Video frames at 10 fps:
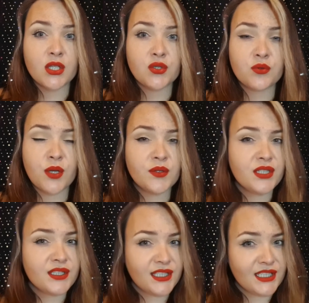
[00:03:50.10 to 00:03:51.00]
throughout
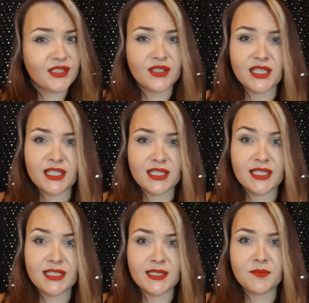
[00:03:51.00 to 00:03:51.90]
their years in
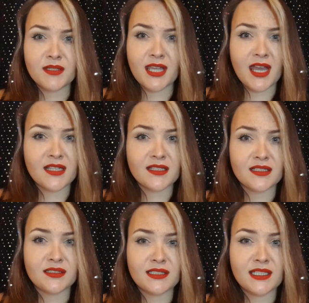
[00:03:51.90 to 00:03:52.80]
Leap
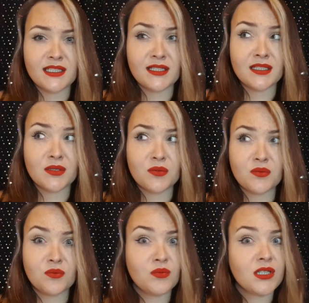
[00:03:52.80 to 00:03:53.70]
Castle is
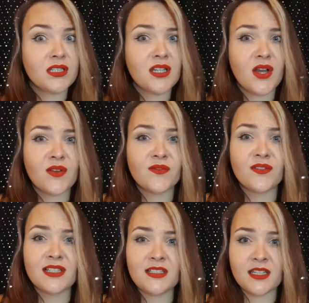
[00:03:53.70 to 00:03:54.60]
one of
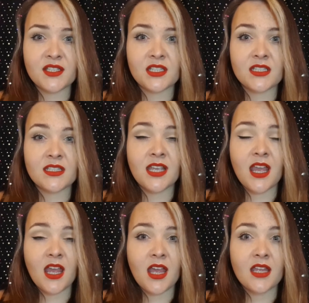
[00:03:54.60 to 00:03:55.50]
legend.
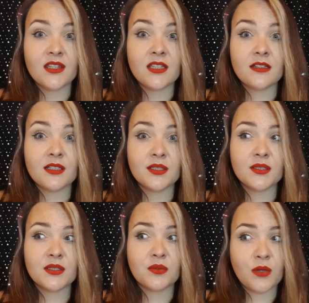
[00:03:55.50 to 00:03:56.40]
There are
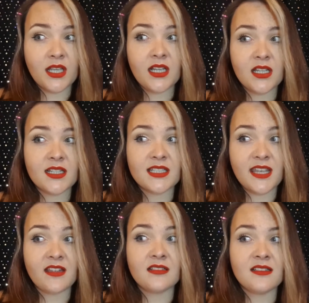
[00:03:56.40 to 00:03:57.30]
quite a lot of
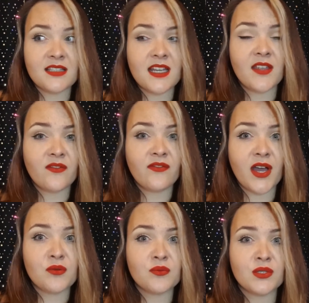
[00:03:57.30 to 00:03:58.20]
tales that I
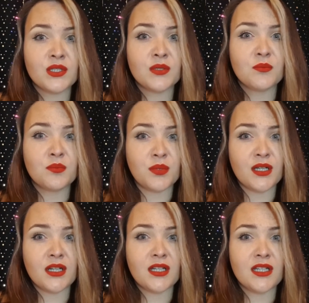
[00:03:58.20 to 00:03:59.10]
found,
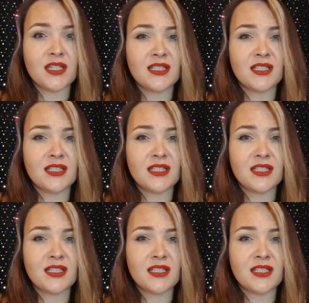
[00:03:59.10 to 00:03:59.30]
but